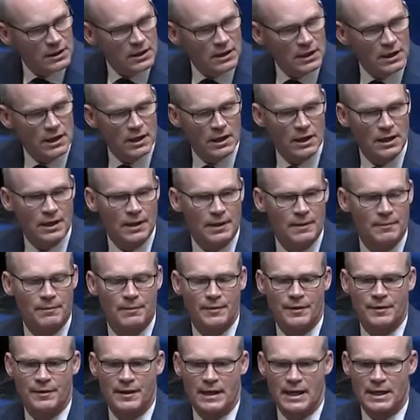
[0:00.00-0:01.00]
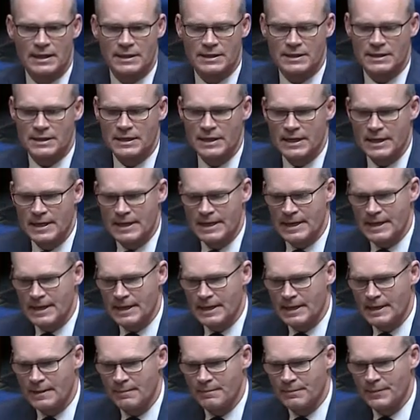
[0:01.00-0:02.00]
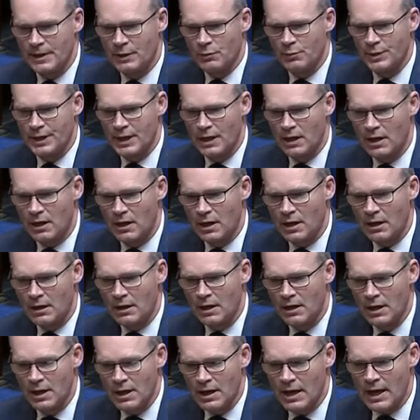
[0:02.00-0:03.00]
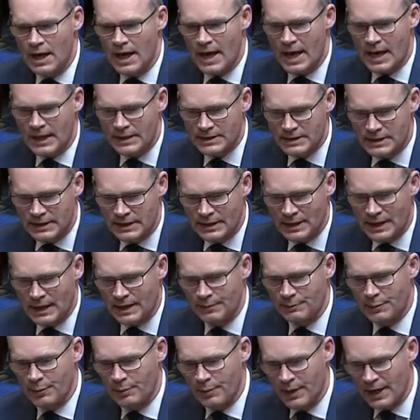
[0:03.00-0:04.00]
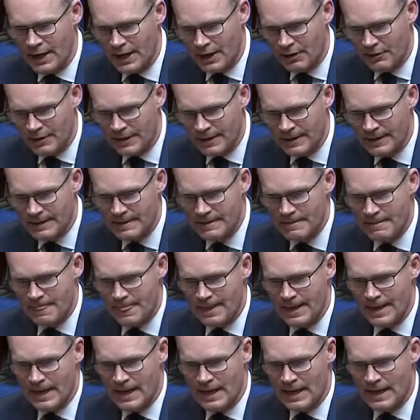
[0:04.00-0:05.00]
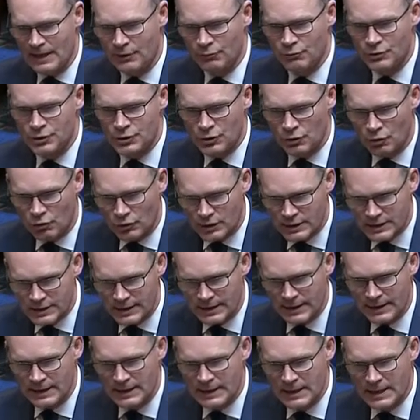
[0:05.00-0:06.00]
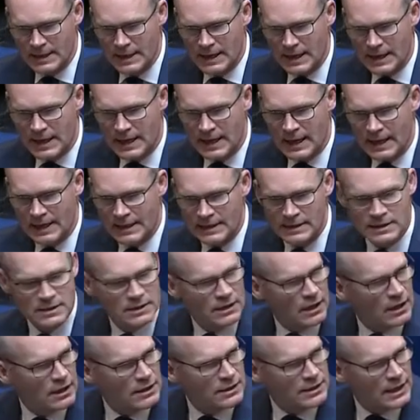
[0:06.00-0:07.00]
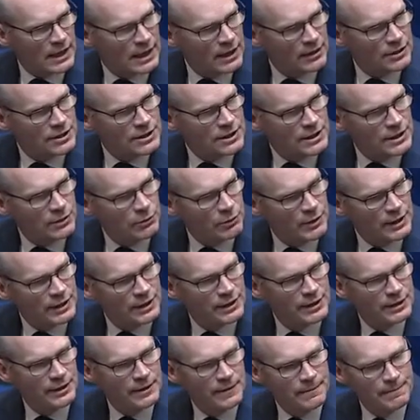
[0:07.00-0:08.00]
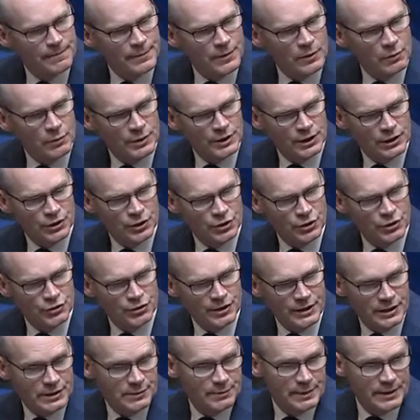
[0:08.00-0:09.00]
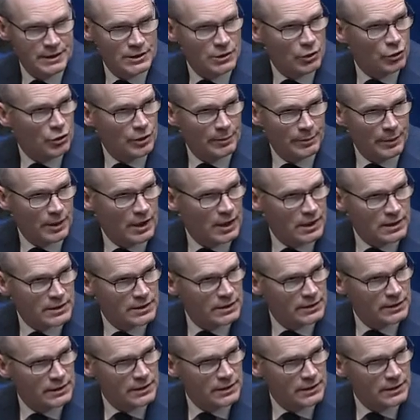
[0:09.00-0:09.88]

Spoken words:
that we are acting and preparing and resourcing in solidarity with a country that's being torn apart